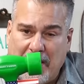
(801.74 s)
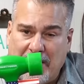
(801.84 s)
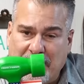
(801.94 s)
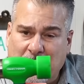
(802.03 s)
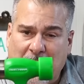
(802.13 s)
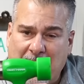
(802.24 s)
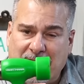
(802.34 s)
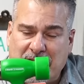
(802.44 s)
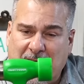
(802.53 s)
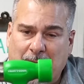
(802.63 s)
If you don't have
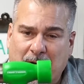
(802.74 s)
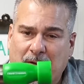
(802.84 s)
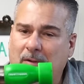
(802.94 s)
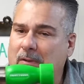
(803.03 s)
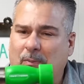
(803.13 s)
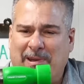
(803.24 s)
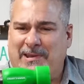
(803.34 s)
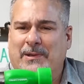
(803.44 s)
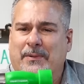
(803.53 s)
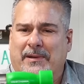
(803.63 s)
this hammer, what are you
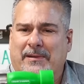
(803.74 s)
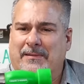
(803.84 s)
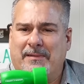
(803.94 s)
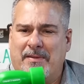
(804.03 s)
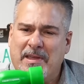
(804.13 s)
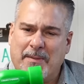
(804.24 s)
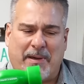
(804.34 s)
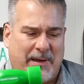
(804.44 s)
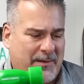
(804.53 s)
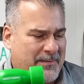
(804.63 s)
doing? Think
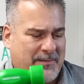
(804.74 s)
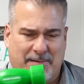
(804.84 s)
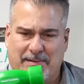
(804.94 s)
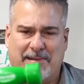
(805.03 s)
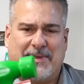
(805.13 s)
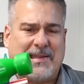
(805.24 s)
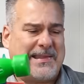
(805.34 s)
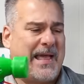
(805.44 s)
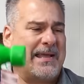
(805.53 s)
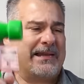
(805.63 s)
about it. Get
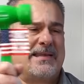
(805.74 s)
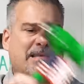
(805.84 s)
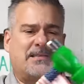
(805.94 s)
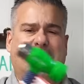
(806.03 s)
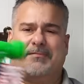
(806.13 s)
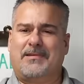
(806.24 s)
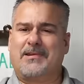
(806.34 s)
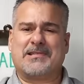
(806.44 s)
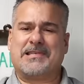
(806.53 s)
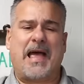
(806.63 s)
that, get this.
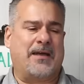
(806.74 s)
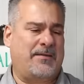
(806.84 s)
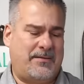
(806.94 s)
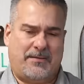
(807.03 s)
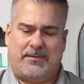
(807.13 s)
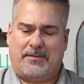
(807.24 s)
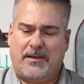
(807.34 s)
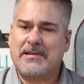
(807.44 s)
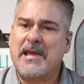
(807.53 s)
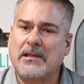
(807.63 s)
You're set.
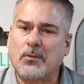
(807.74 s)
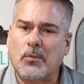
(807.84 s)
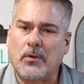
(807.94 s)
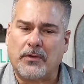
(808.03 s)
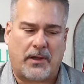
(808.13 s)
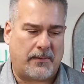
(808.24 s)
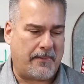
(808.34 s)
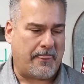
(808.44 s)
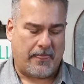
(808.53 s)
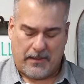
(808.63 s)
Take the world on.
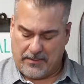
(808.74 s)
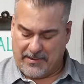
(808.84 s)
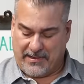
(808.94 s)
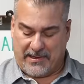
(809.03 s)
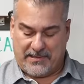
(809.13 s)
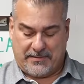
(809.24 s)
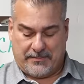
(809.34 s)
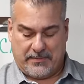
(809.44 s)
All right, guys.